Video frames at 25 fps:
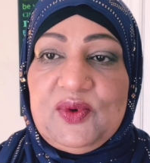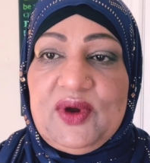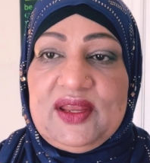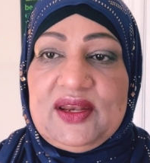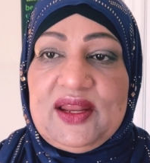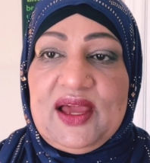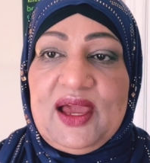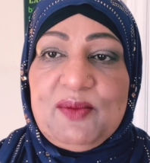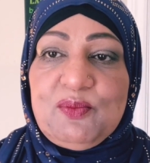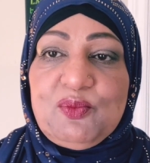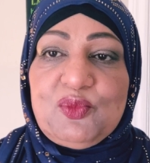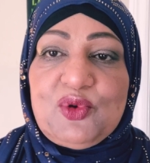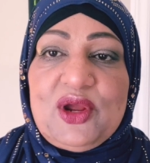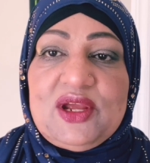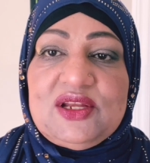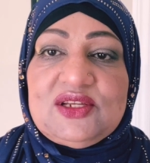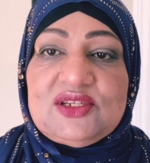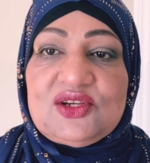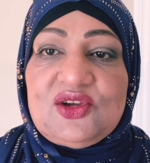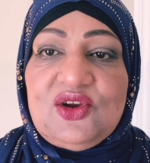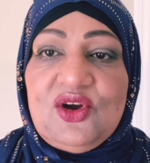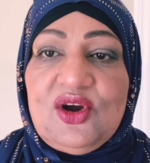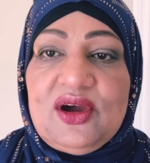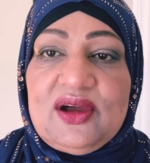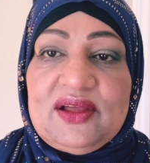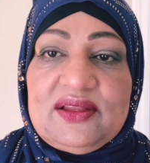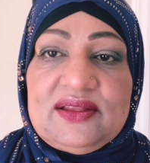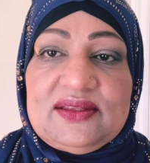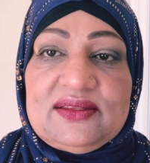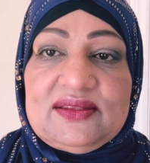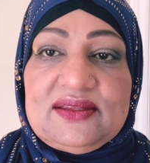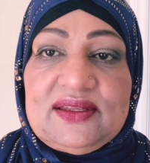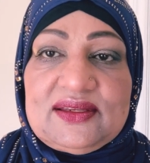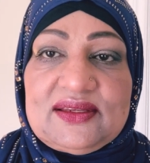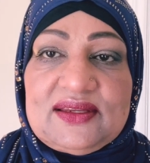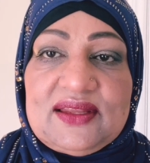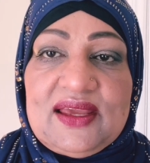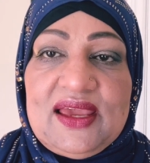And I pray to God
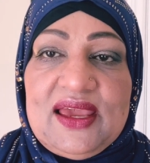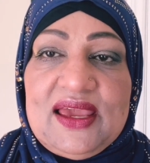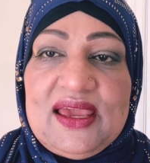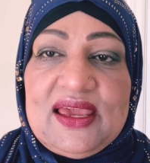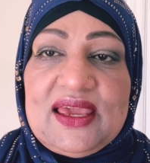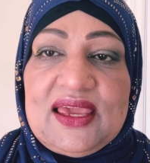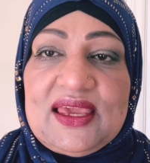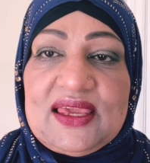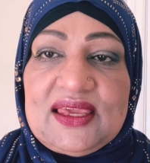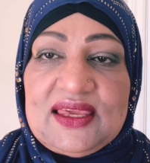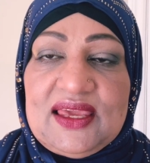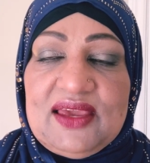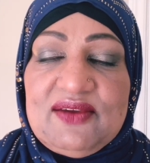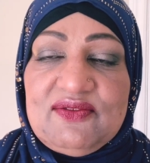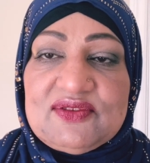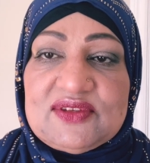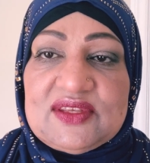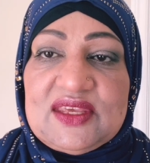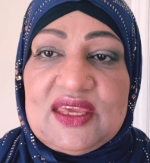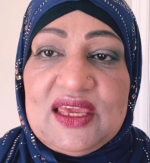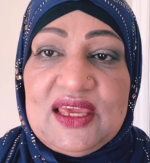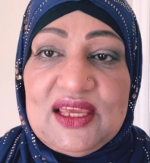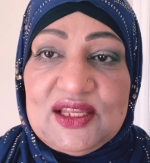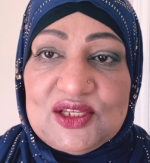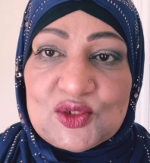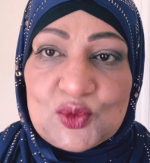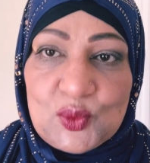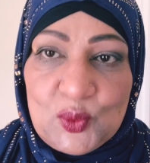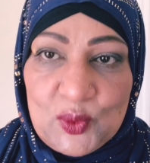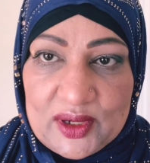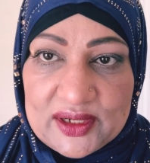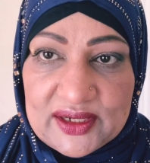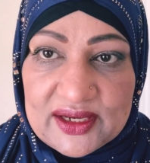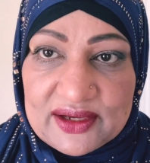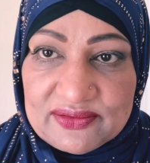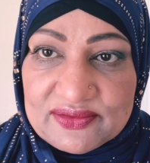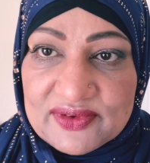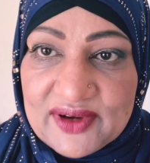that He gives each
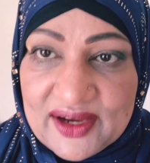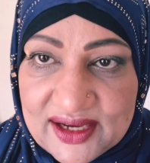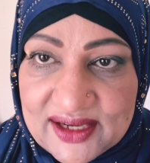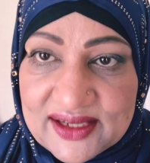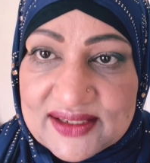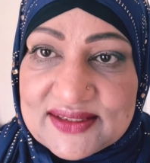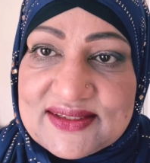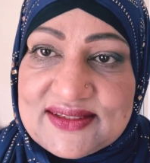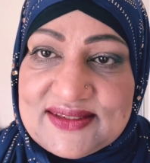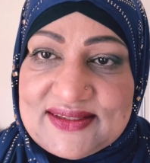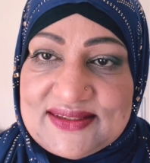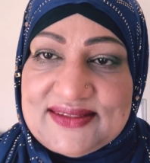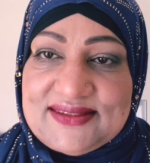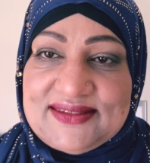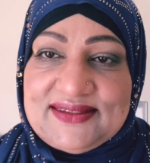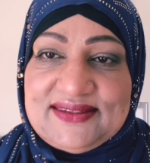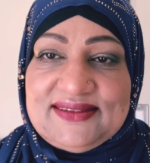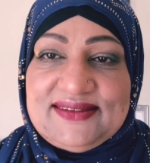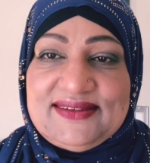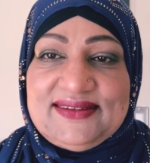one of us,